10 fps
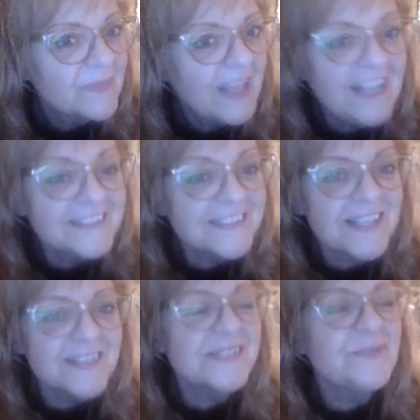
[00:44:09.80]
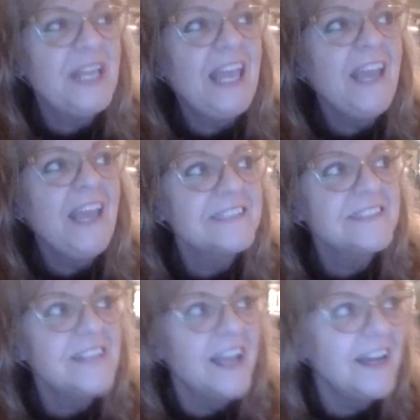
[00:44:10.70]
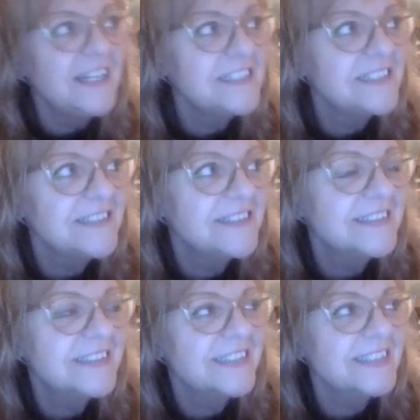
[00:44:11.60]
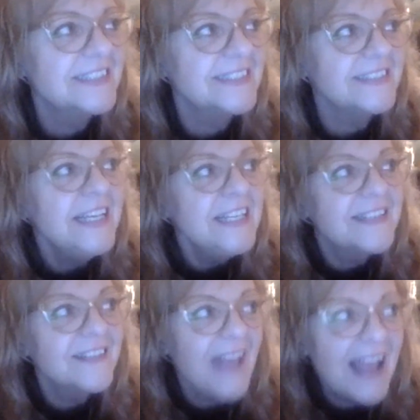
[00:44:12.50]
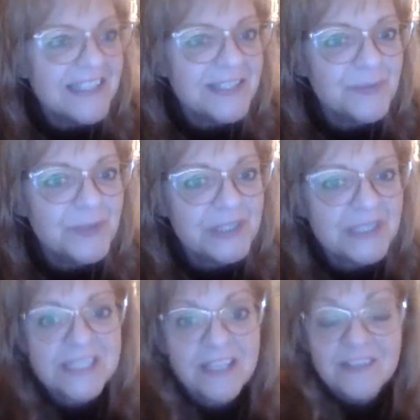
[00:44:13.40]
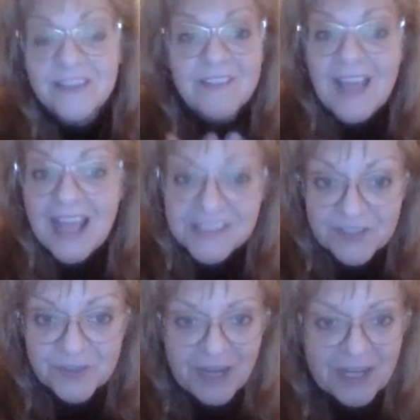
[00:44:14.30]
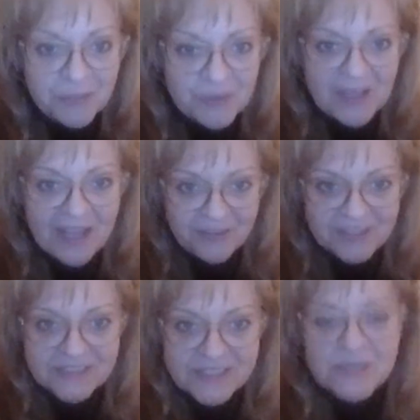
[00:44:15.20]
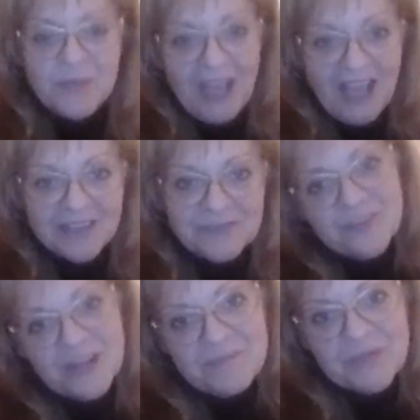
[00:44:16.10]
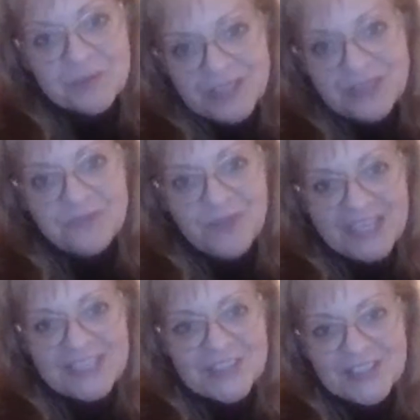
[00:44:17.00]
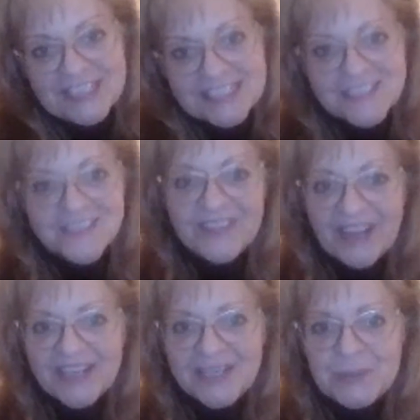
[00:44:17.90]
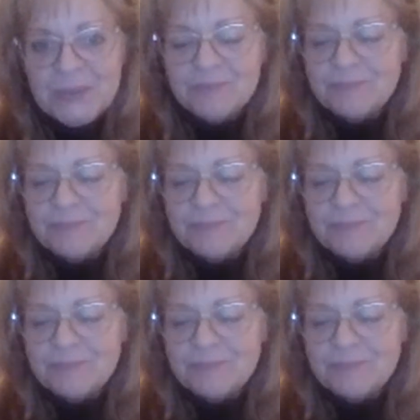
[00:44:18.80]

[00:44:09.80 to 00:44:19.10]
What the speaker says: And since we can't, the last credible evidence we have from the real finder is the